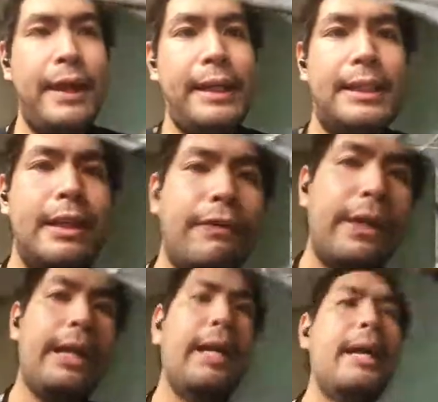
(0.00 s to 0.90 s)
is
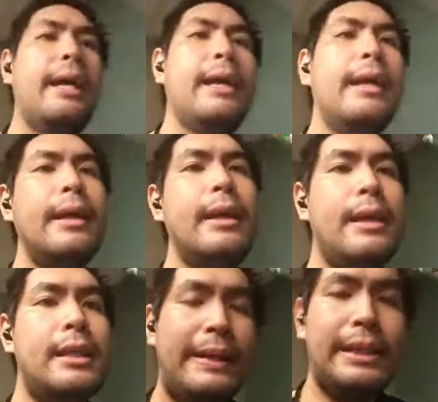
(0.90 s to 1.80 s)
different,
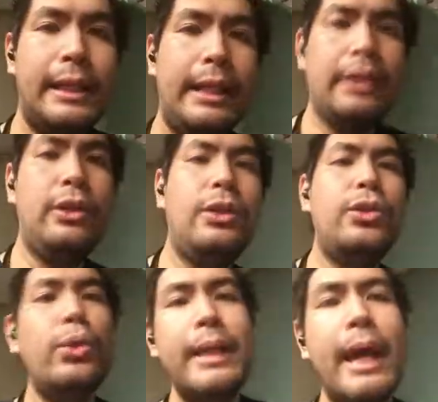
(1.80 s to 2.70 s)
especially in
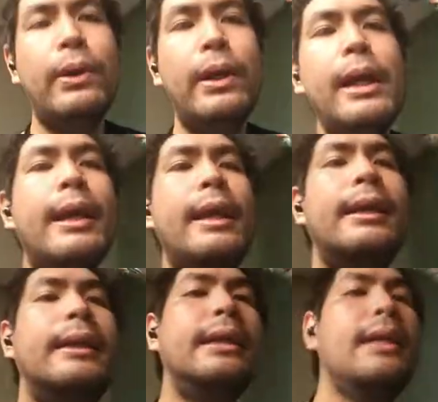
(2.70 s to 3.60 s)
Doom Tower,
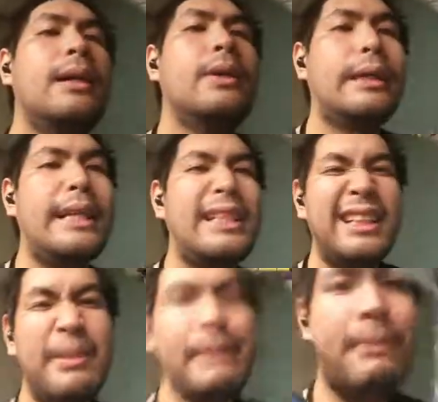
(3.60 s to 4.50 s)
where it gets a
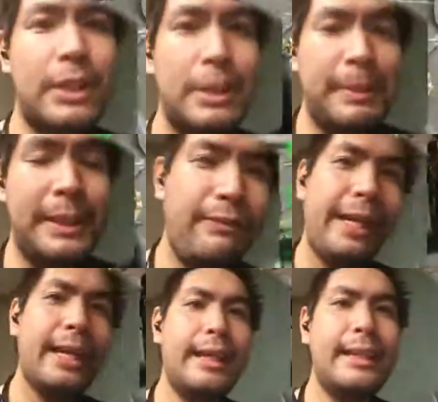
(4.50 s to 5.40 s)
little bit more specific
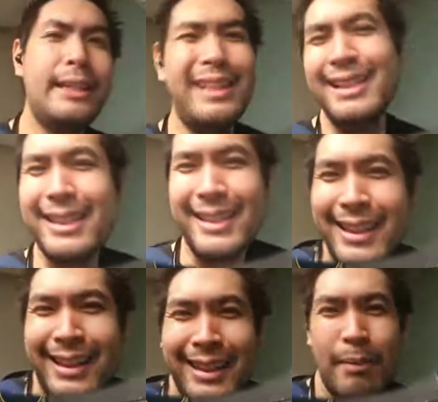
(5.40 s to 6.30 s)
than just
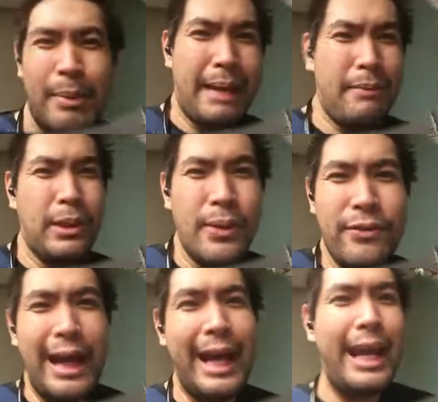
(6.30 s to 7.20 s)
being able to
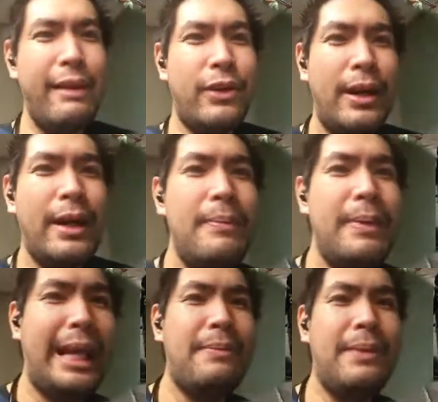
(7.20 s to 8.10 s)
revive or
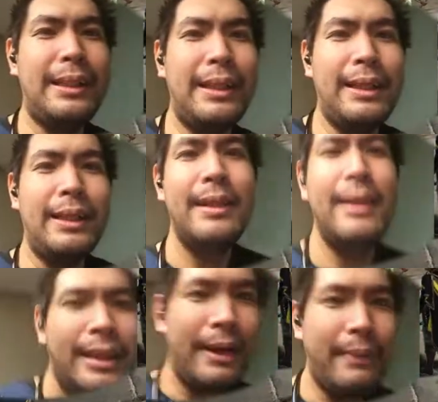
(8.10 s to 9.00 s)
being able to.
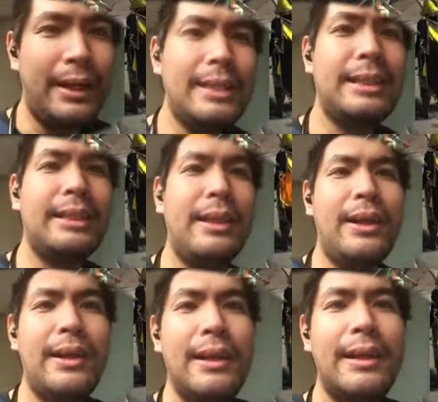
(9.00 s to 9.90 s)
There we go. So
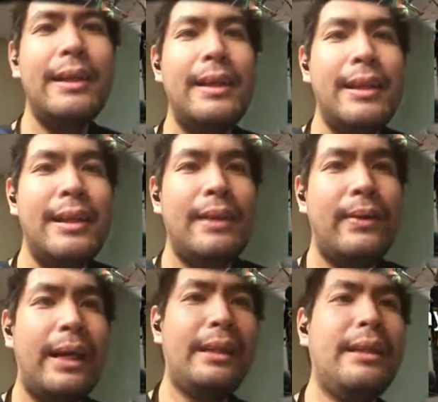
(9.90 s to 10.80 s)
we
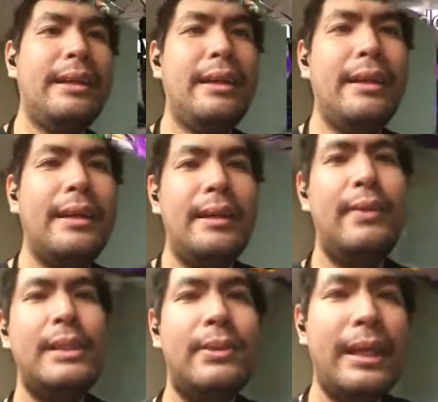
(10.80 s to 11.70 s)
got the
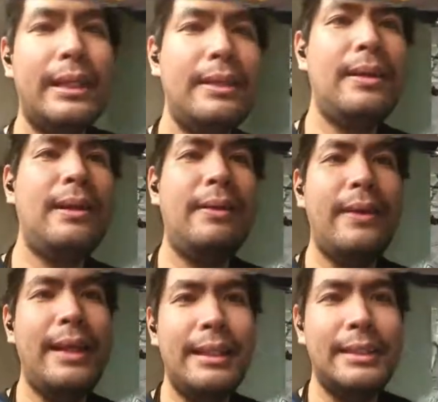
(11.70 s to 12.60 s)
resurrects on,
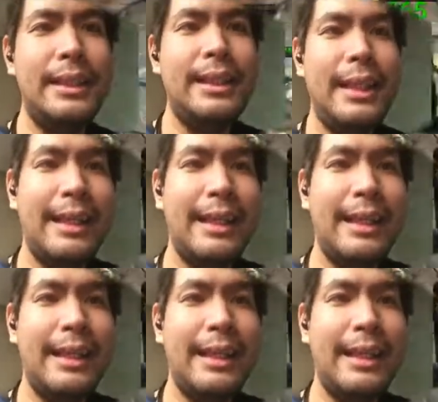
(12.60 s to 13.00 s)
right? See,